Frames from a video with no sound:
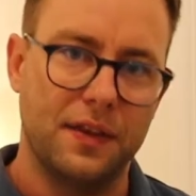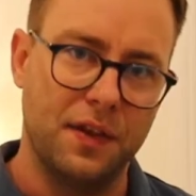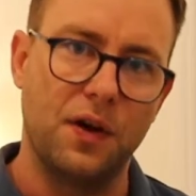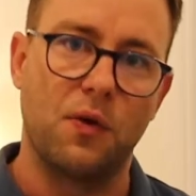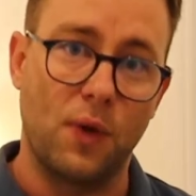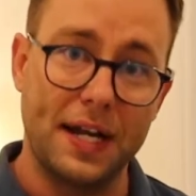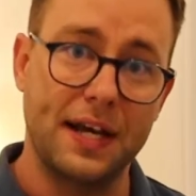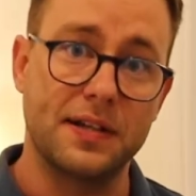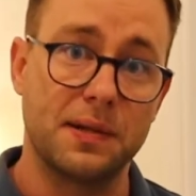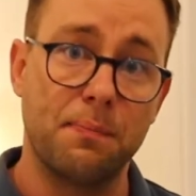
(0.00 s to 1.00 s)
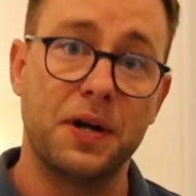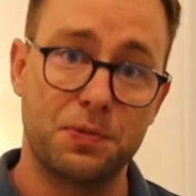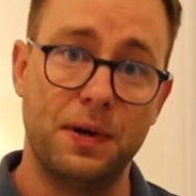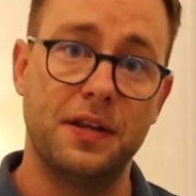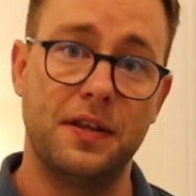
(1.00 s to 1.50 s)
the radiators are
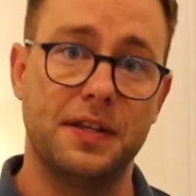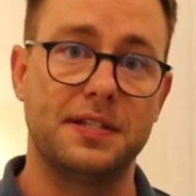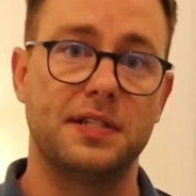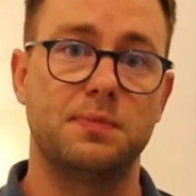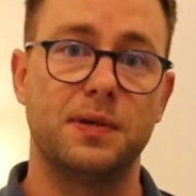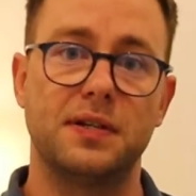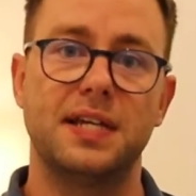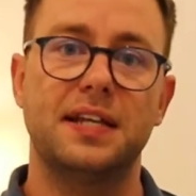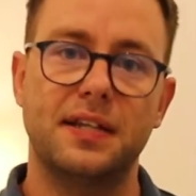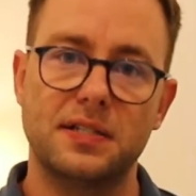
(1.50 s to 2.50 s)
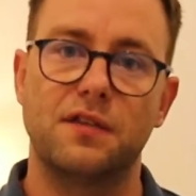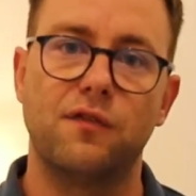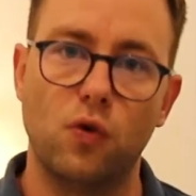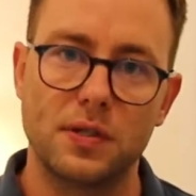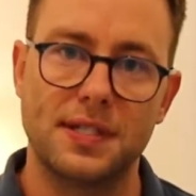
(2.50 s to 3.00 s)
much better than this is because it doesn't
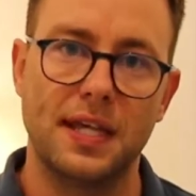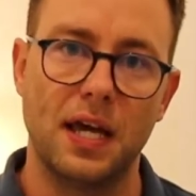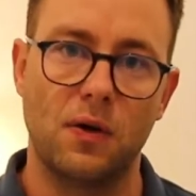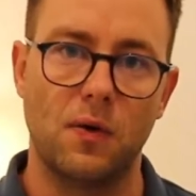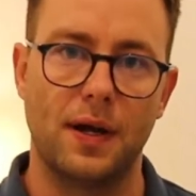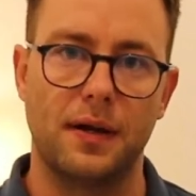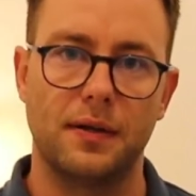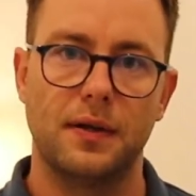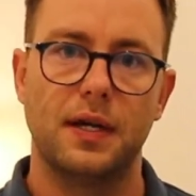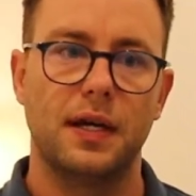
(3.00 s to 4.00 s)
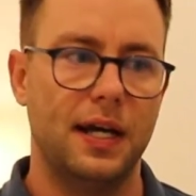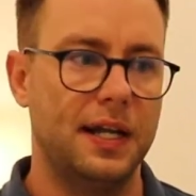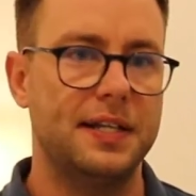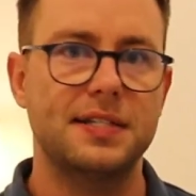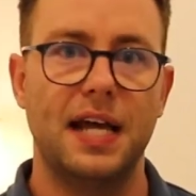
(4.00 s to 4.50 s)
force the air around, and
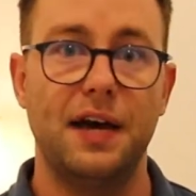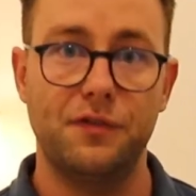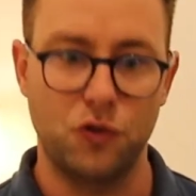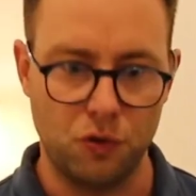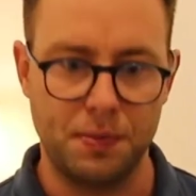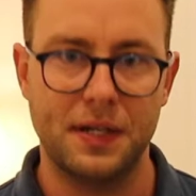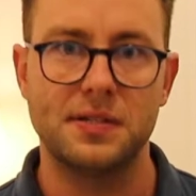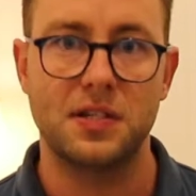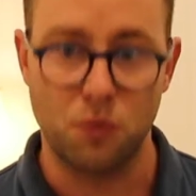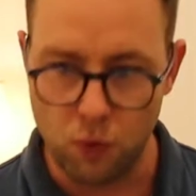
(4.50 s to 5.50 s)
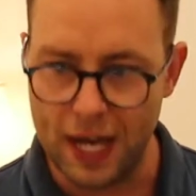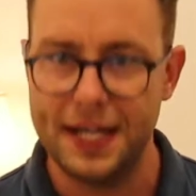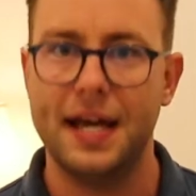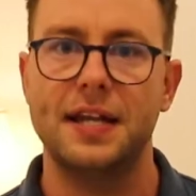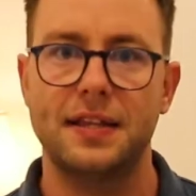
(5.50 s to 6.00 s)
it doesn't have to because it's
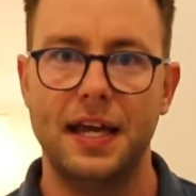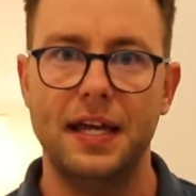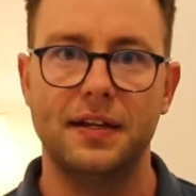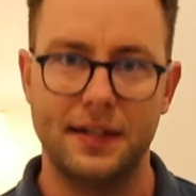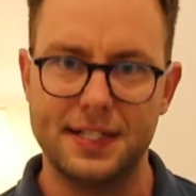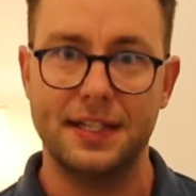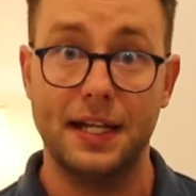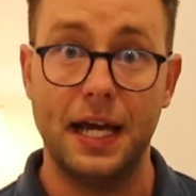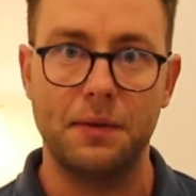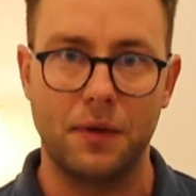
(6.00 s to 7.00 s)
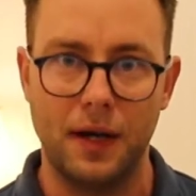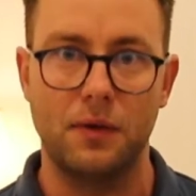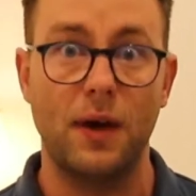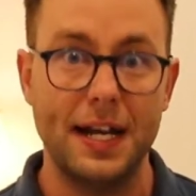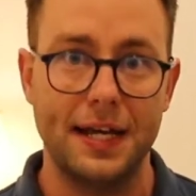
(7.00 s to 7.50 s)
radiating the heat. It's in the name, right?
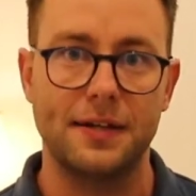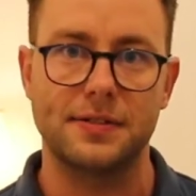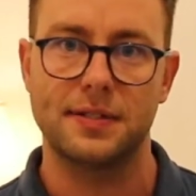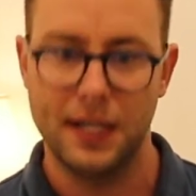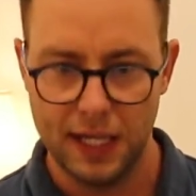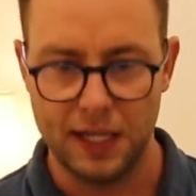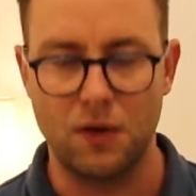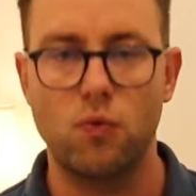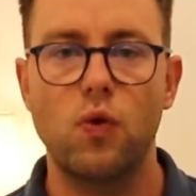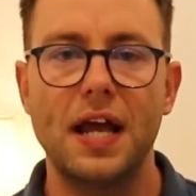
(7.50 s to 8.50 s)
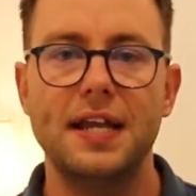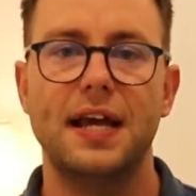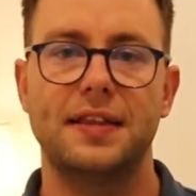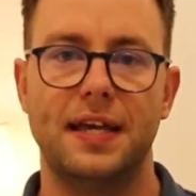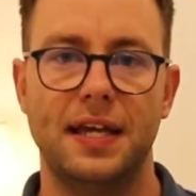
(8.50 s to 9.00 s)
Radiators, they
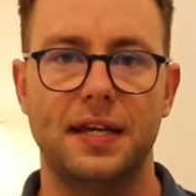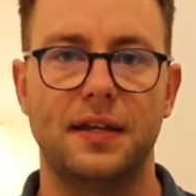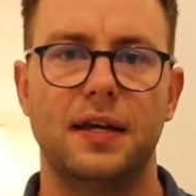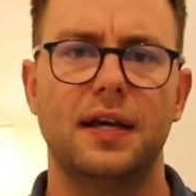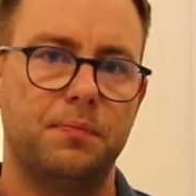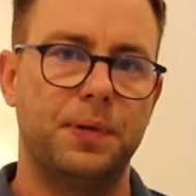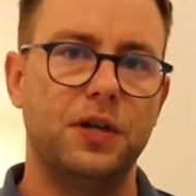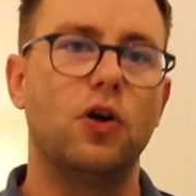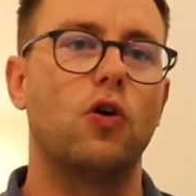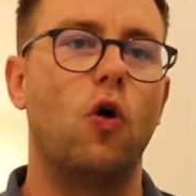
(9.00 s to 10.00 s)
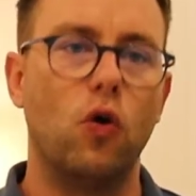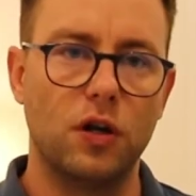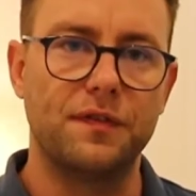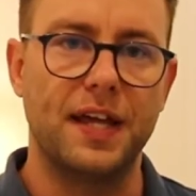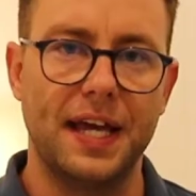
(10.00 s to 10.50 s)
radiate the heat. But not all
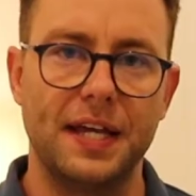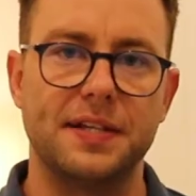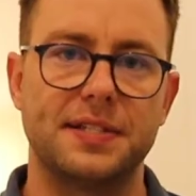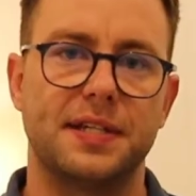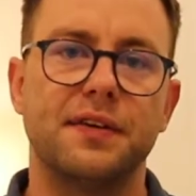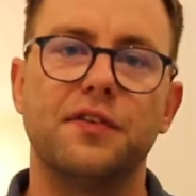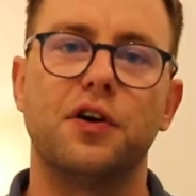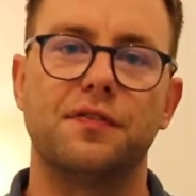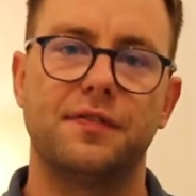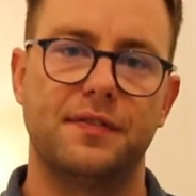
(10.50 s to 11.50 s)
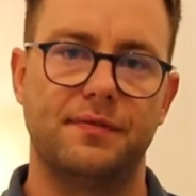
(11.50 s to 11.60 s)
of the heat is given off